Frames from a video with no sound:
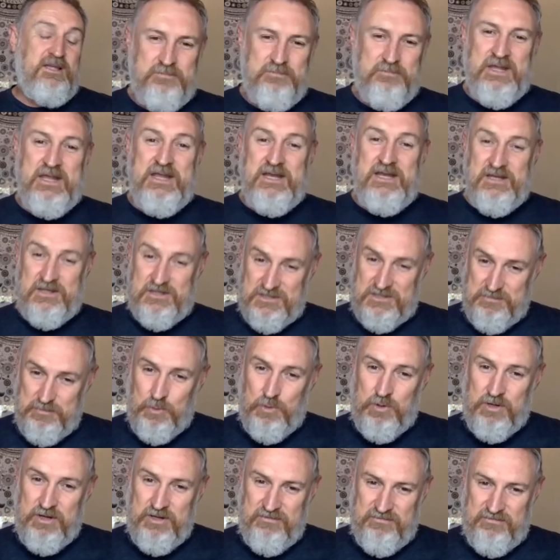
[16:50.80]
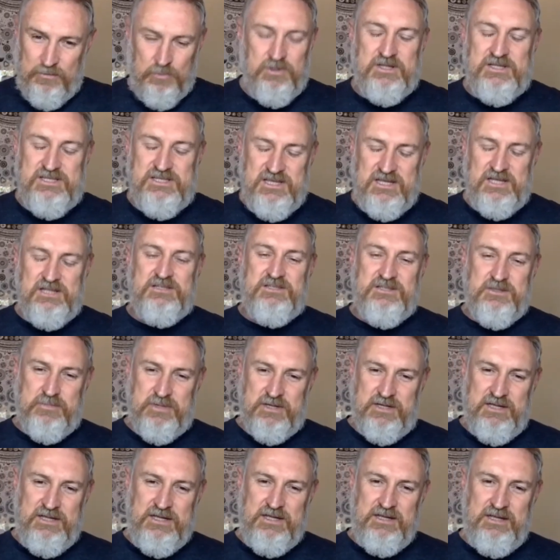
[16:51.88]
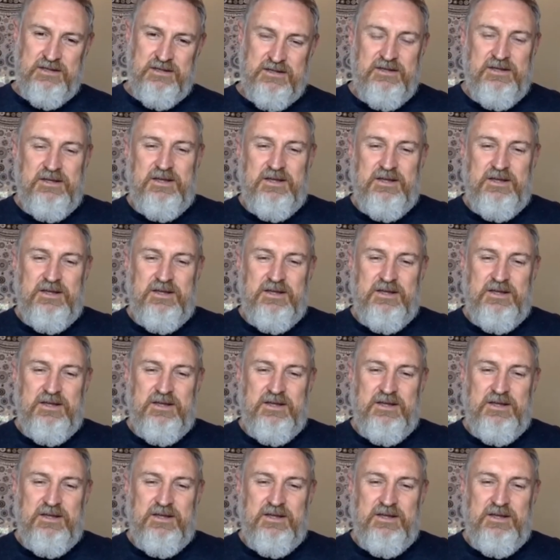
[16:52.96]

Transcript: been in the sporting or considered to be.